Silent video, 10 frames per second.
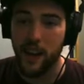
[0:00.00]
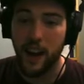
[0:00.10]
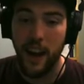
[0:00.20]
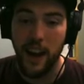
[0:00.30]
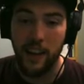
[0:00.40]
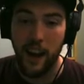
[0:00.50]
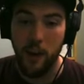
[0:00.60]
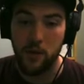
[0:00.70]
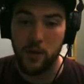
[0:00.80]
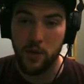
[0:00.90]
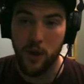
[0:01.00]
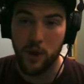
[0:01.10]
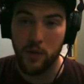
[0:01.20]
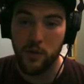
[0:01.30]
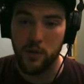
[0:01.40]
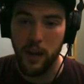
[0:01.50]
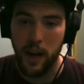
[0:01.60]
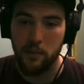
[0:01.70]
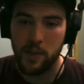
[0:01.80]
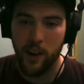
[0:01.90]
I hate how strong those
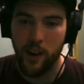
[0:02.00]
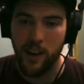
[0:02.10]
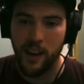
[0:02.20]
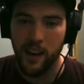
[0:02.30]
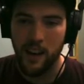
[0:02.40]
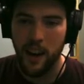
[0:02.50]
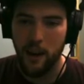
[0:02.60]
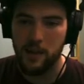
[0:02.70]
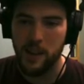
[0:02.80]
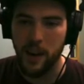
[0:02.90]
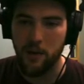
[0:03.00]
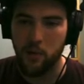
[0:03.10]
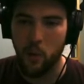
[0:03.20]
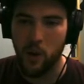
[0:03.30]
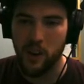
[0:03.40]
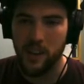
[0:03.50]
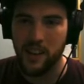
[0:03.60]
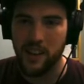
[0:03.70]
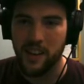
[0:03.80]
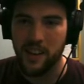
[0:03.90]
traps are. I was kind of
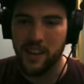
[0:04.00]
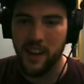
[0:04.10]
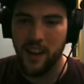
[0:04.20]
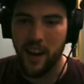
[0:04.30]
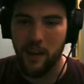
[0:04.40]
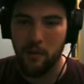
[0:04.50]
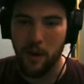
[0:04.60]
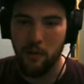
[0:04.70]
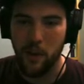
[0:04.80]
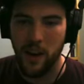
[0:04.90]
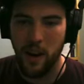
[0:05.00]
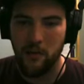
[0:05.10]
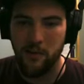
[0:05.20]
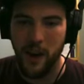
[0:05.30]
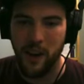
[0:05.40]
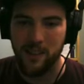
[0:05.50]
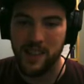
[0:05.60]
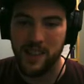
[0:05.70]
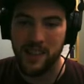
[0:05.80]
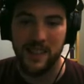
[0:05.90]
warned that I might want to have fire
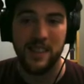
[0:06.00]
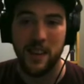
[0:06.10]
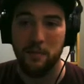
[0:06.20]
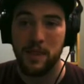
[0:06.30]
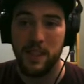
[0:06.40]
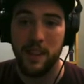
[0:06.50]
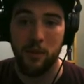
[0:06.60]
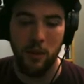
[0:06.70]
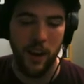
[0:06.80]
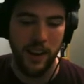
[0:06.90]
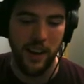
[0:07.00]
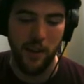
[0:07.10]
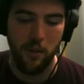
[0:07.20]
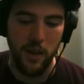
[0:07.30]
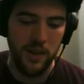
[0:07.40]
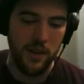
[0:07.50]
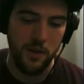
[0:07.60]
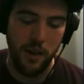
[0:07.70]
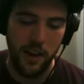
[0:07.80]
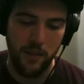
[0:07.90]
resistance, and I'm seeing why now. What
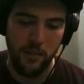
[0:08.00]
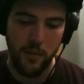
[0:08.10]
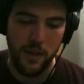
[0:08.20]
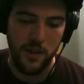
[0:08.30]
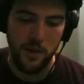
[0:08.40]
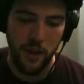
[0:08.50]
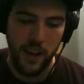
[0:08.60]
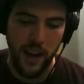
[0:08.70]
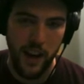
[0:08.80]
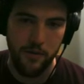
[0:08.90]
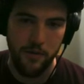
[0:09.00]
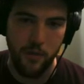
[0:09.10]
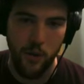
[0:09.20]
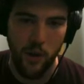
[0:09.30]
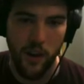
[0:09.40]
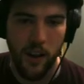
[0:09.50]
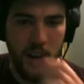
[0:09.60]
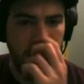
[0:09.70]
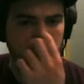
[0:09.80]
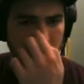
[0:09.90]
do I what do I have for,
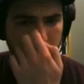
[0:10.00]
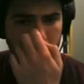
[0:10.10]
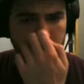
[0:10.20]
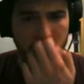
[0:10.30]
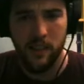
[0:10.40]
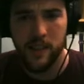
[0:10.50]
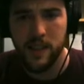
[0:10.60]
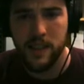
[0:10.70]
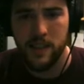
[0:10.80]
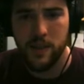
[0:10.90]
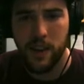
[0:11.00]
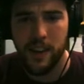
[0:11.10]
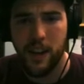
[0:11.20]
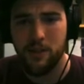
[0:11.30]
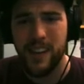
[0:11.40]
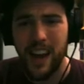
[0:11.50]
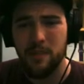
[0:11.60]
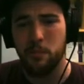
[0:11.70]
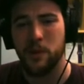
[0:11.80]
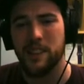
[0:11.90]
for fire resistance right now?
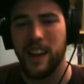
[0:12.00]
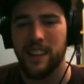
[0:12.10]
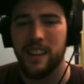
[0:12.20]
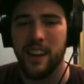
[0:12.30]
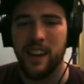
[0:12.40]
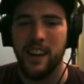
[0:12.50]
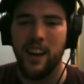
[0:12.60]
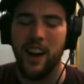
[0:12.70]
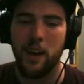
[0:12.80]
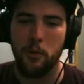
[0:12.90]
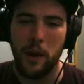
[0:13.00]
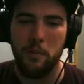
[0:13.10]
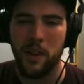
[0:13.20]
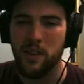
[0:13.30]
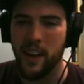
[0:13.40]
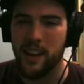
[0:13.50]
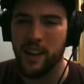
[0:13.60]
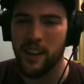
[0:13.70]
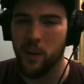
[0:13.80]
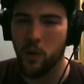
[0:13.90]
ten percent? I have way better
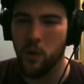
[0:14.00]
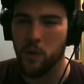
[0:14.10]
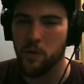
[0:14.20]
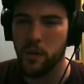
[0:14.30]
lightning and cold.